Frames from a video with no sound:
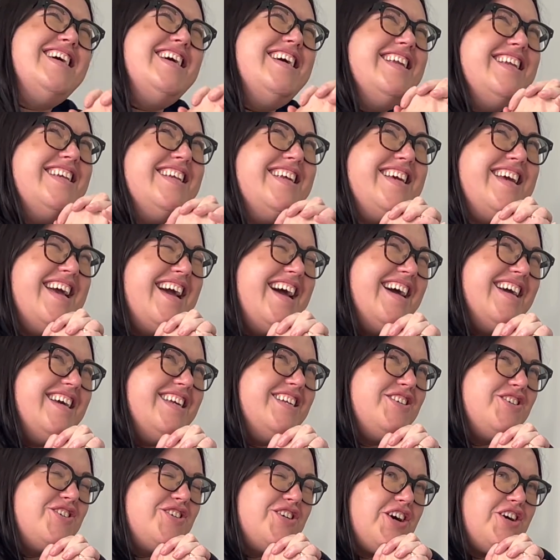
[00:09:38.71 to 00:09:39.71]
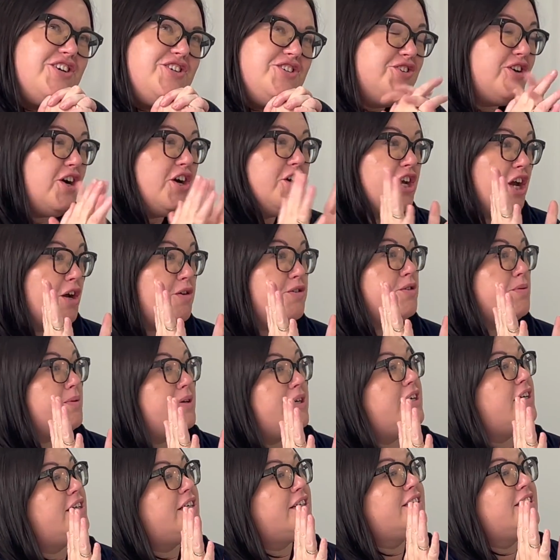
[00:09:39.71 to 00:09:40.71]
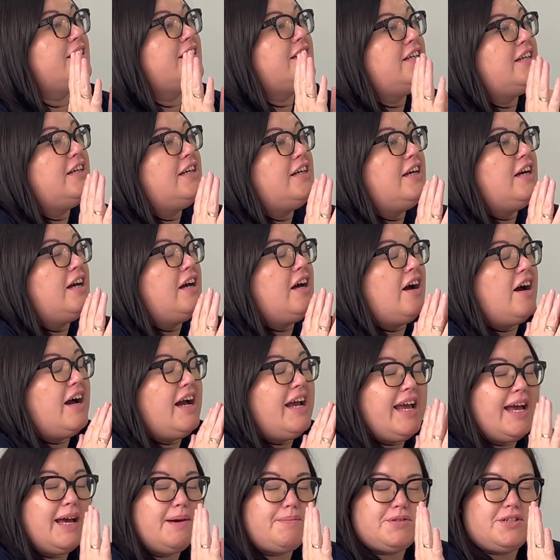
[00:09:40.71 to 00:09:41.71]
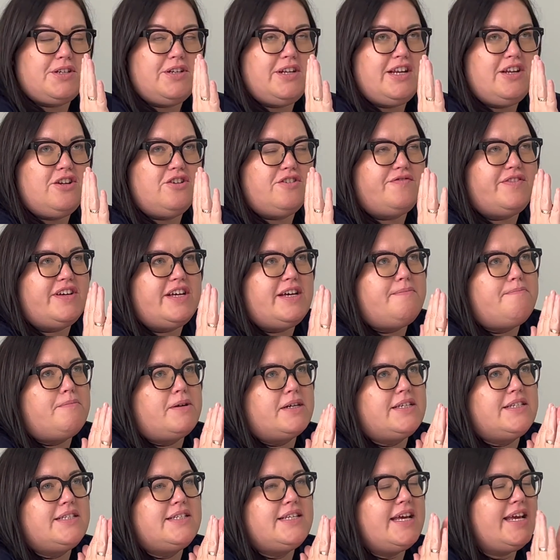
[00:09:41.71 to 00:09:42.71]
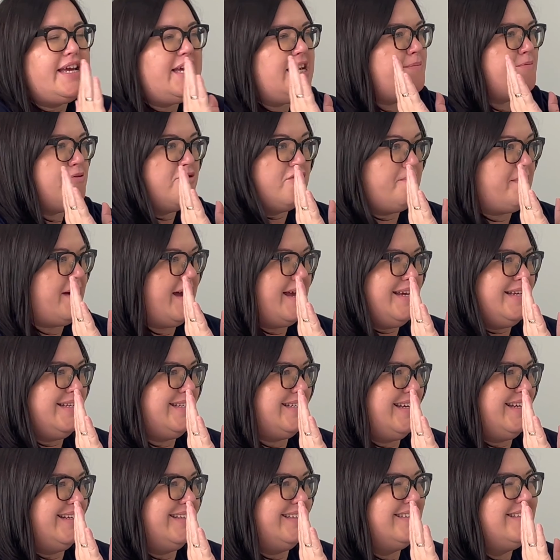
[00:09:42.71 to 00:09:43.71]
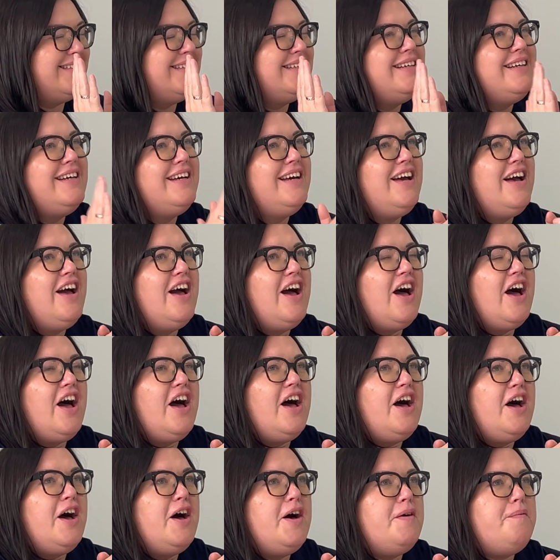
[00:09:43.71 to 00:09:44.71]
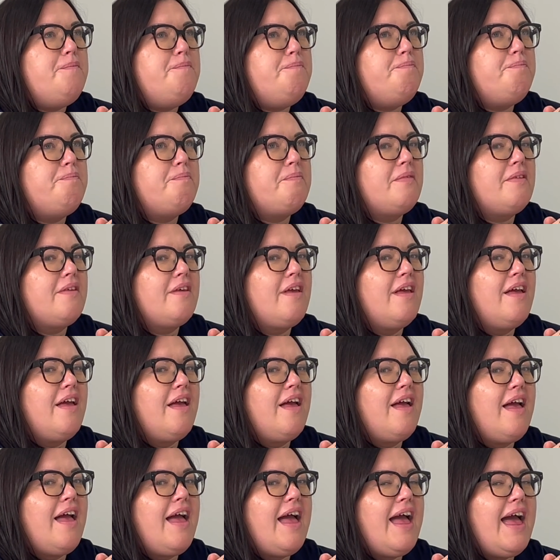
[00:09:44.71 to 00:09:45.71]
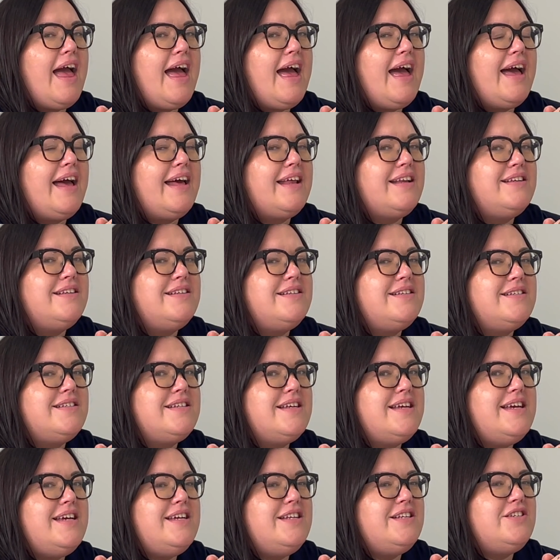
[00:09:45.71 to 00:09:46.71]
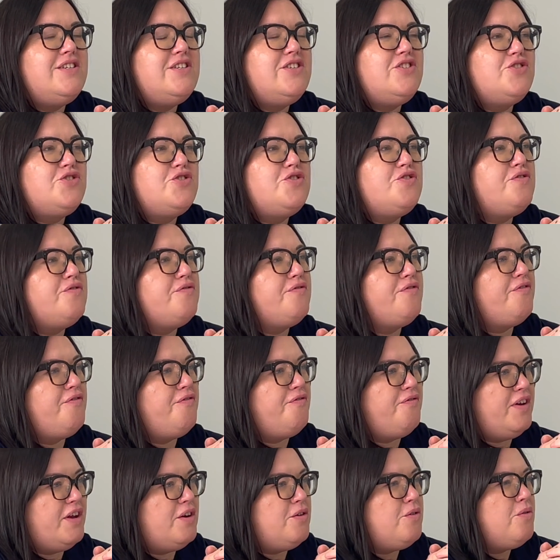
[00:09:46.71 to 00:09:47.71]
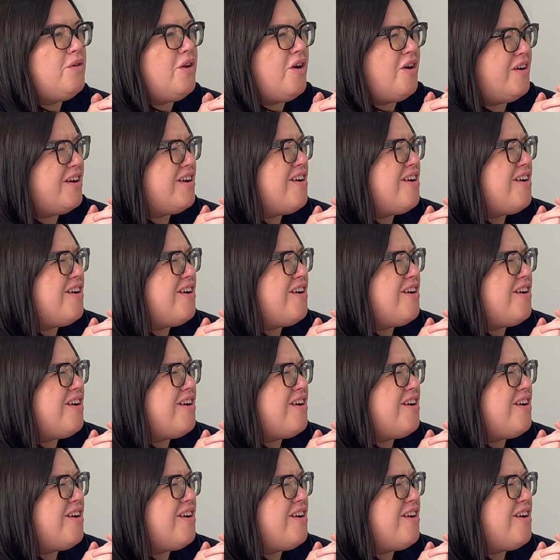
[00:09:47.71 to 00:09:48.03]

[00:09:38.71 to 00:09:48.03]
Because I go to work. I absolutely love it. My team are amazing. And it doesn't feel like hard